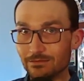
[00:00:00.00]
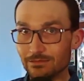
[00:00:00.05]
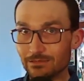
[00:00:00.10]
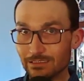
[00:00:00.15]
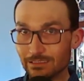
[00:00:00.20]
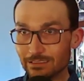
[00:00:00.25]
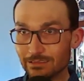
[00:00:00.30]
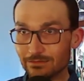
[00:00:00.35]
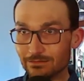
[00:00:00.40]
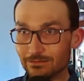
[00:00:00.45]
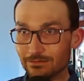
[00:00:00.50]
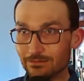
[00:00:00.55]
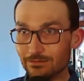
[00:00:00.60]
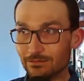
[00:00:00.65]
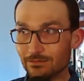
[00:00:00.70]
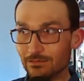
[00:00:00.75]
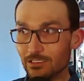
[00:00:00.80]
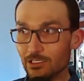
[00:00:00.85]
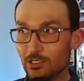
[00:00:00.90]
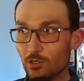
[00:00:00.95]
like,
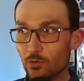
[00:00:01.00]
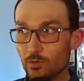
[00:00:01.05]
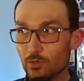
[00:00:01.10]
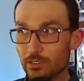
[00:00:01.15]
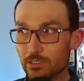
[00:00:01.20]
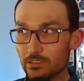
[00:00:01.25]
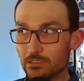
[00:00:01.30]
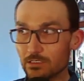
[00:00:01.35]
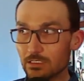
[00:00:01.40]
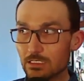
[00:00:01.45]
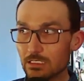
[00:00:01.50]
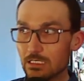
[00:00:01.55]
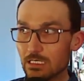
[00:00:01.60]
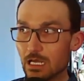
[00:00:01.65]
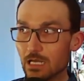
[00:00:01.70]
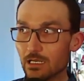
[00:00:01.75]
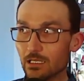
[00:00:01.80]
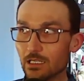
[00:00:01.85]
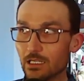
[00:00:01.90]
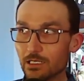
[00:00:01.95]
you know, where there's
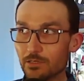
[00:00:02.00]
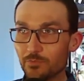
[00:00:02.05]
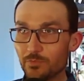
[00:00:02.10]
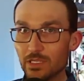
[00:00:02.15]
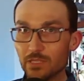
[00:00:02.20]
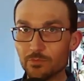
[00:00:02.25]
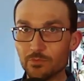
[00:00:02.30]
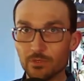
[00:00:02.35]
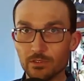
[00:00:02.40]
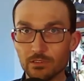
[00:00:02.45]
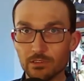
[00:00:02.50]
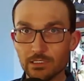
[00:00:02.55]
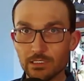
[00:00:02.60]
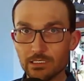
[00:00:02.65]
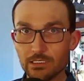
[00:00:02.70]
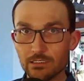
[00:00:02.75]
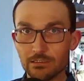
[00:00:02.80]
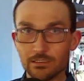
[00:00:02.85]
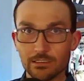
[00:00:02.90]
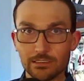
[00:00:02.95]
not a lot of people
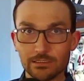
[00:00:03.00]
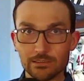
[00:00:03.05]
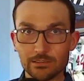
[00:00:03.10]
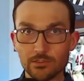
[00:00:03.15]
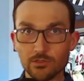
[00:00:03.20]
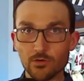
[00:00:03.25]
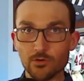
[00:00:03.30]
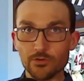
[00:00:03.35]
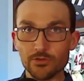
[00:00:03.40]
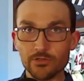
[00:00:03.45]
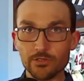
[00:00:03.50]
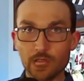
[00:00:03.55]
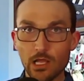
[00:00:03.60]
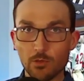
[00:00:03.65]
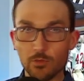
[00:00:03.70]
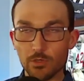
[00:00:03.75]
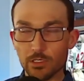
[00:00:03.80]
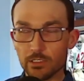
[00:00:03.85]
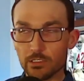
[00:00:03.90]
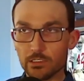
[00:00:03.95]
in, like, northern
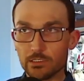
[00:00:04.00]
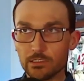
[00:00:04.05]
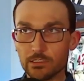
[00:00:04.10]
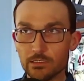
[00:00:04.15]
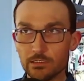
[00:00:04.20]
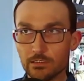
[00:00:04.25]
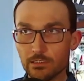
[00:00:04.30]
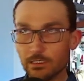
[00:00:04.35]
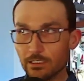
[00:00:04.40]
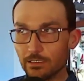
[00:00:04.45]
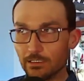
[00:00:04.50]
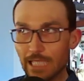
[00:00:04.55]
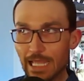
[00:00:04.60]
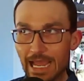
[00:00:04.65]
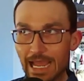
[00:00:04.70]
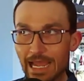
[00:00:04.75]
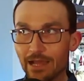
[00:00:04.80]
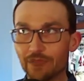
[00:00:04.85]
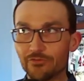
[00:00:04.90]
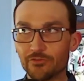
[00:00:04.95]
Alberta and
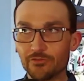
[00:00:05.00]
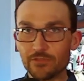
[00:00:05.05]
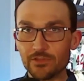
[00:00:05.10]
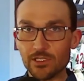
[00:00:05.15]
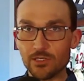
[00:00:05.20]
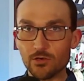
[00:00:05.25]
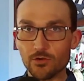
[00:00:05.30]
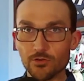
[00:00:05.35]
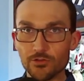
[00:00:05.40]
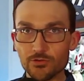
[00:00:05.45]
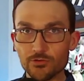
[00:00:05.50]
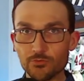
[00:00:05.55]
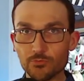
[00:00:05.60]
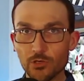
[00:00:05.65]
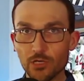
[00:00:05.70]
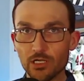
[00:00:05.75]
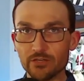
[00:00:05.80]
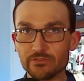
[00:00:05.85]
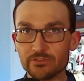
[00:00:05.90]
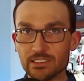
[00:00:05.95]
half of the northern
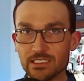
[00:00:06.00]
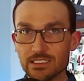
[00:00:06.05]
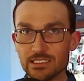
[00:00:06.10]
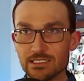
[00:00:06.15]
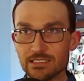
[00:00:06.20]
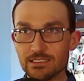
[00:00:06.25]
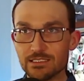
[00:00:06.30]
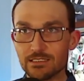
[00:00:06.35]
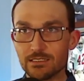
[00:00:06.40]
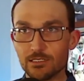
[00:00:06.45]
provinces,